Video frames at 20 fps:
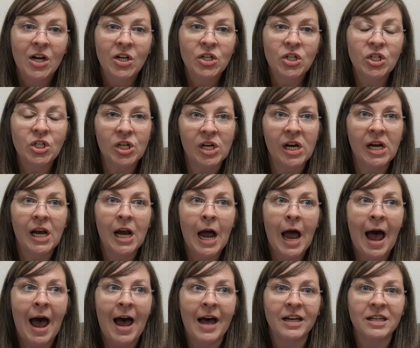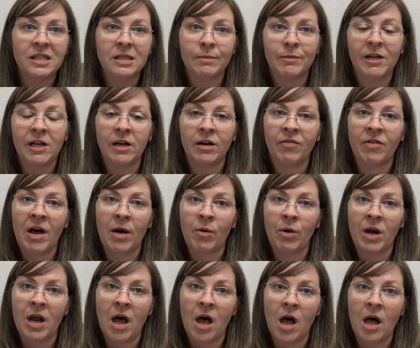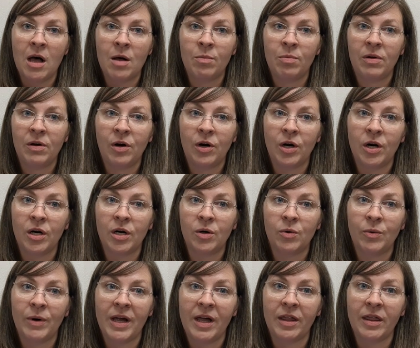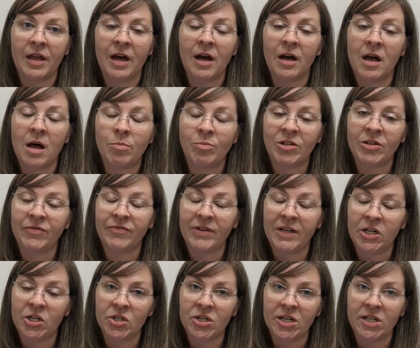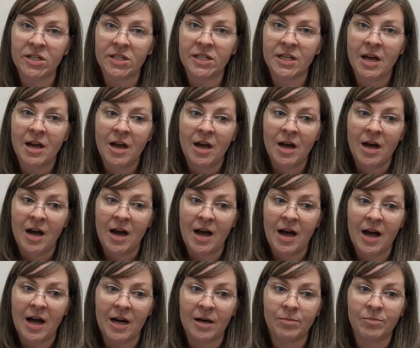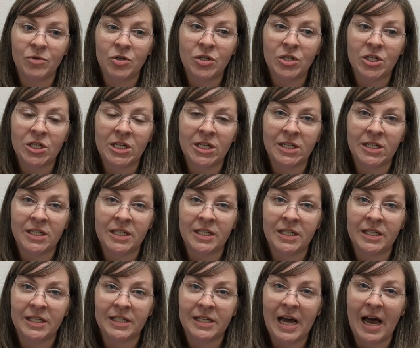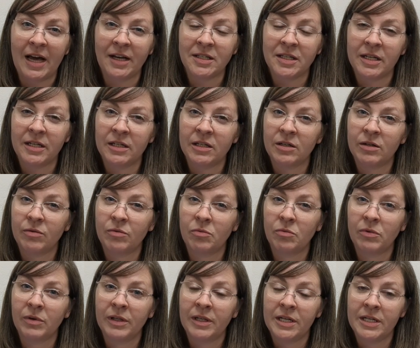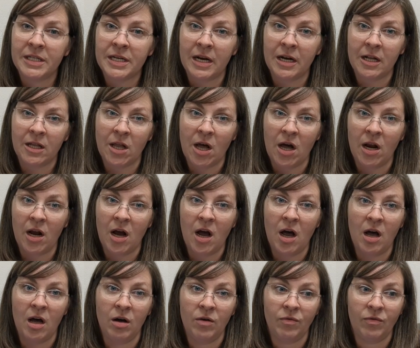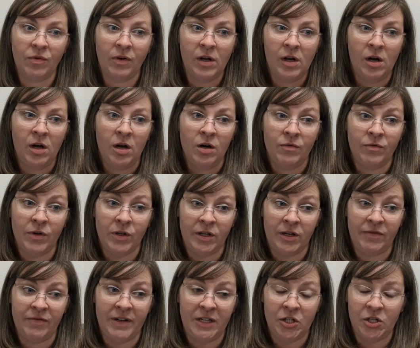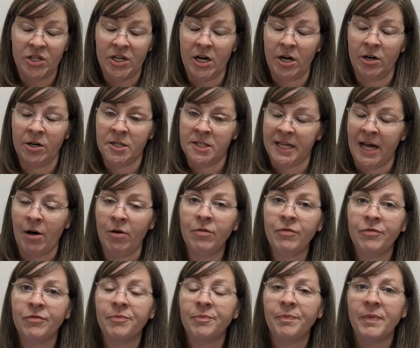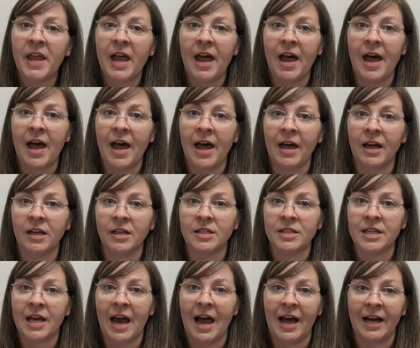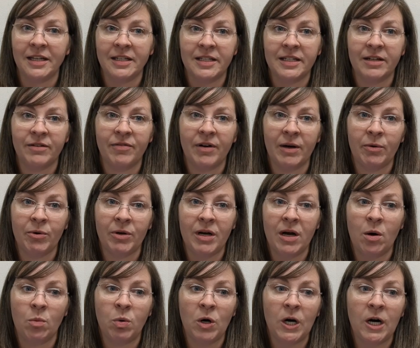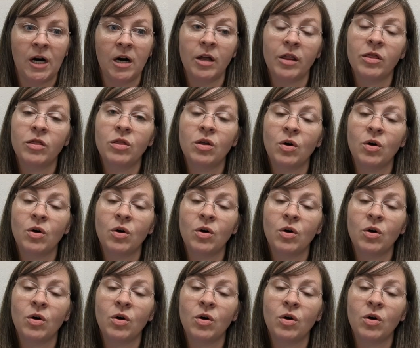She asked me if I would help her with a couple of finishes. Um, she hasn't really done a lot of fully finishing herself, and asked if I would help her.